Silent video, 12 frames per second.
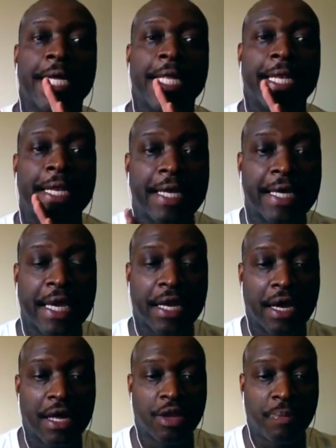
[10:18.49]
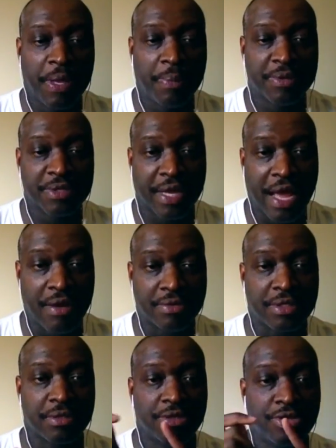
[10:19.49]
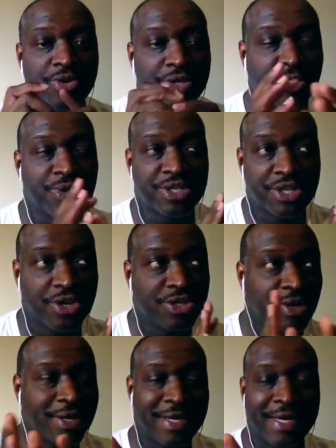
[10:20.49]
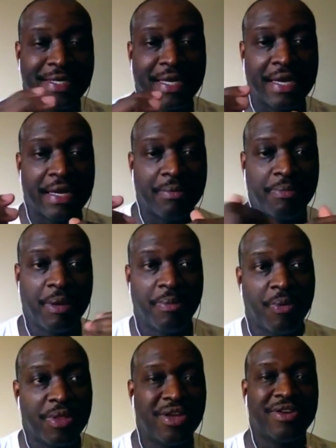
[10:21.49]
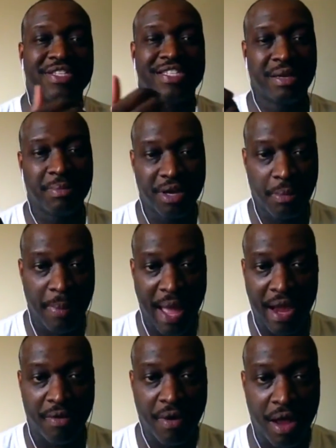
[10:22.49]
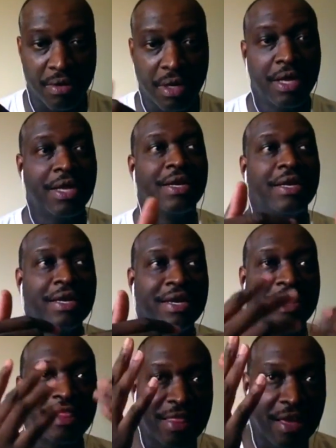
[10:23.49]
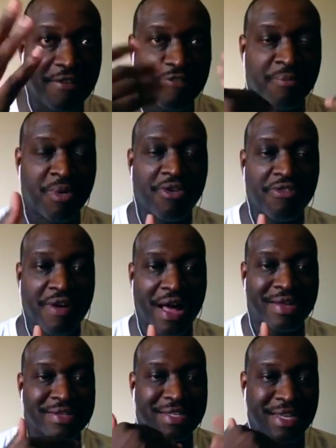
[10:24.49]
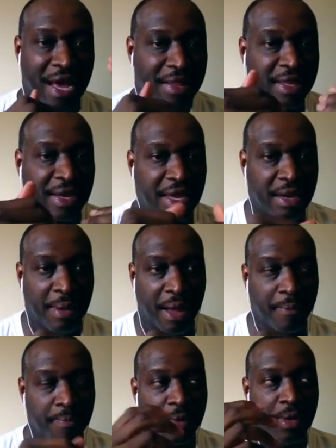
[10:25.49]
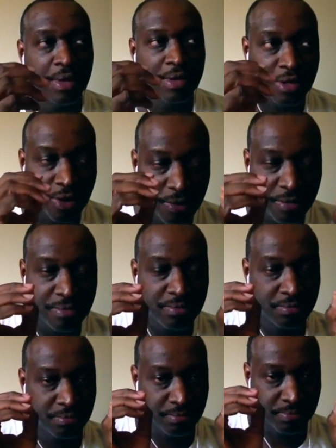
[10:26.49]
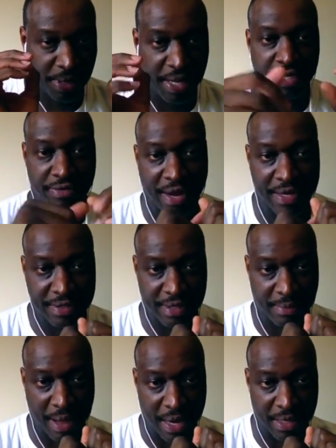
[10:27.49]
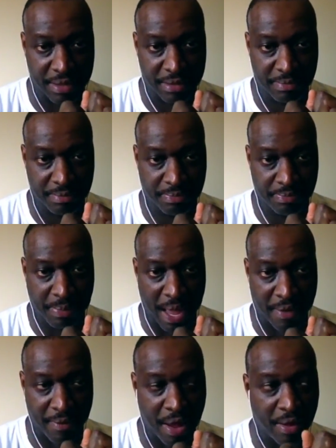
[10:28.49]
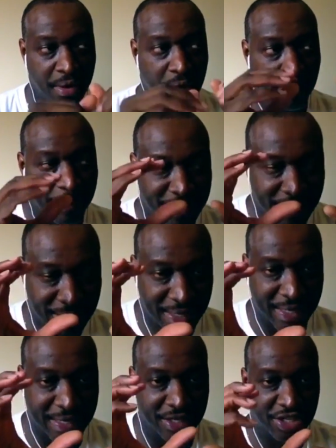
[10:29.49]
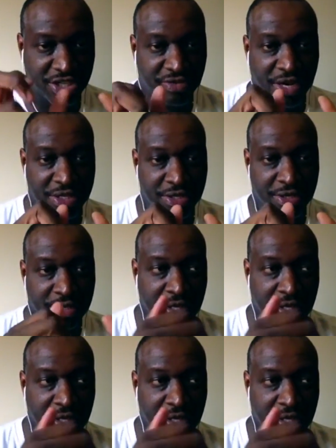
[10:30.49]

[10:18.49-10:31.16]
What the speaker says: Look at other people's accounts. You can do a search on LinkedIn and people with your similar background. Look at their profiles. See how they laid it out. Don't plagiarize anybody's background, but look at the structure.